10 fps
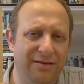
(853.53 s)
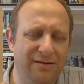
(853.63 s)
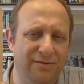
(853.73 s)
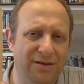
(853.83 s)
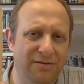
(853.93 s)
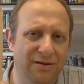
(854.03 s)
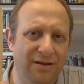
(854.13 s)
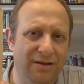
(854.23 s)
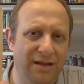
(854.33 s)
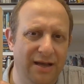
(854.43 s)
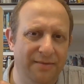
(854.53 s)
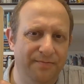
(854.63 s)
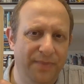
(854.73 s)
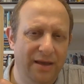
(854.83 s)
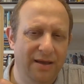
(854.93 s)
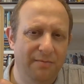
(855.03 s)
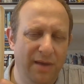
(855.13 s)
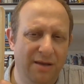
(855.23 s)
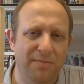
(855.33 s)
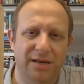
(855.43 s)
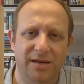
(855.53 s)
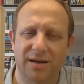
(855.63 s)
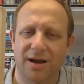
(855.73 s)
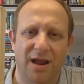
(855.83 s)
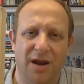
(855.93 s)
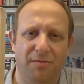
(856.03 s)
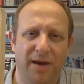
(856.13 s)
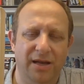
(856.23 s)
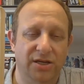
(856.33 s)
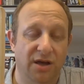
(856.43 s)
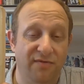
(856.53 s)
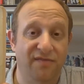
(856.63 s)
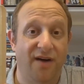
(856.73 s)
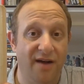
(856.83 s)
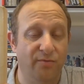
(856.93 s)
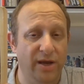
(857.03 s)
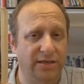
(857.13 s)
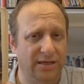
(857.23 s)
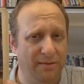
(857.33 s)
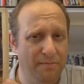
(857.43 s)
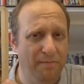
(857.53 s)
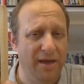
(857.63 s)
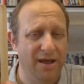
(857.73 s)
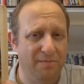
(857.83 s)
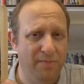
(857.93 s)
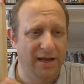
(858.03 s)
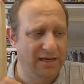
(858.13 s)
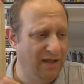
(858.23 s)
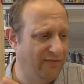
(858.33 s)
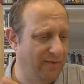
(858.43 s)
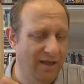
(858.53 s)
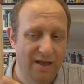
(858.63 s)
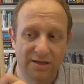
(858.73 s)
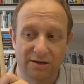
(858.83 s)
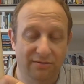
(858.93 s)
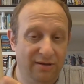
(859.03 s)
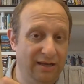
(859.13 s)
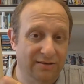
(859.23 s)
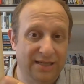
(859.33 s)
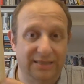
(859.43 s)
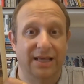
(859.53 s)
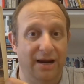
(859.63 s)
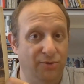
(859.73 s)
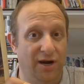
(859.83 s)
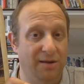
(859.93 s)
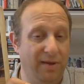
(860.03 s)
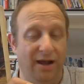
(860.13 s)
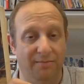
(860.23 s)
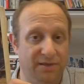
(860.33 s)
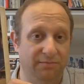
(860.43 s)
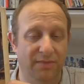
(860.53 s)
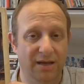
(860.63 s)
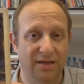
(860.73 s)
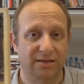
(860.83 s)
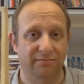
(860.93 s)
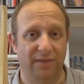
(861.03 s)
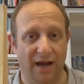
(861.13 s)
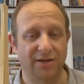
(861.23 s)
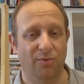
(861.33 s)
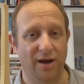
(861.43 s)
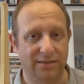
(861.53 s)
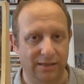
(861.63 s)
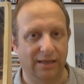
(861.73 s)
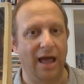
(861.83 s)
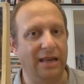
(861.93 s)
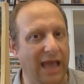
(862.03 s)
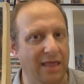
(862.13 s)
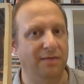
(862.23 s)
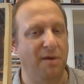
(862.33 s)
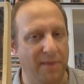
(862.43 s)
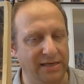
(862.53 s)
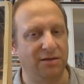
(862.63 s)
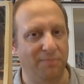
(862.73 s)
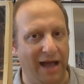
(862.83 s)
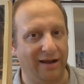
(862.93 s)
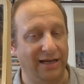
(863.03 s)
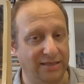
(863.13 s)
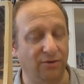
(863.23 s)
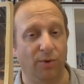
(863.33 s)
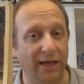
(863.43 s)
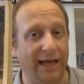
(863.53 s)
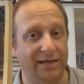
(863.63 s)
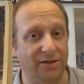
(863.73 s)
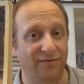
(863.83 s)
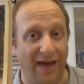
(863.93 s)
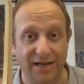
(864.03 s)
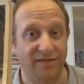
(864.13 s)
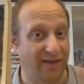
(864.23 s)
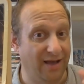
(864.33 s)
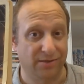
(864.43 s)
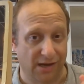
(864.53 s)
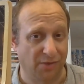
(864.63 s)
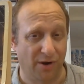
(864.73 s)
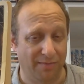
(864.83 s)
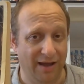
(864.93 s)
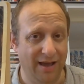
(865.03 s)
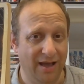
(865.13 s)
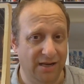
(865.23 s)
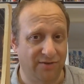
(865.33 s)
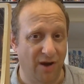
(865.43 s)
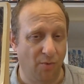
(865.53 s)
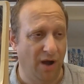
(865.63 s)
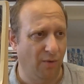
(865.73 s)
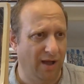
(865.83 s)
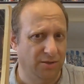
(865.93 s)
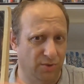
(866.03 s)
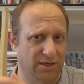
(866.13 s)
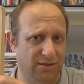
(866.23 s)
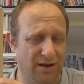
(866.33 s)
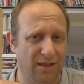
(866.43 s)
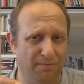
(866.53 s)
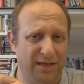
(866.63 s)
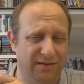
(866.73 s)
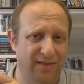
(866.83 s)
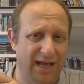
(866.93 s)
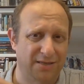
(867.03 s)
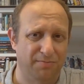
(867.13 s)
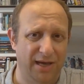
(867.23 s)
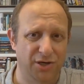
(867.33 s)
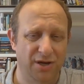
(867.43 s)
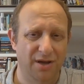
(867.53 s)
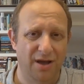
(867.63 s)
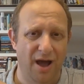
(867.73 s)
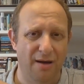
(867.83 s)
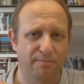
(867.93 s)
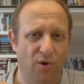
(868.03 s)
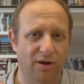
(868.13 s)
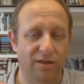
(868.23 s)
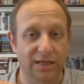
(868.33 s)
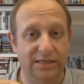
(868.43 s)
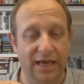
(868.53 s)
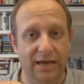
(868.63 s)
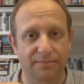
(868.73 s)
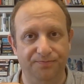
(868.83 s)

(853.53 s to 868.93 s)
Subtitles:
to be committed to 900 pages over 5 weeks is a big deal for me. So since then, I'm trying to pick up some lighter works and get the momentum back. I still want to get to Vanity Fair, is another one of my literary white whales, which is another best of 1,000-page book this year.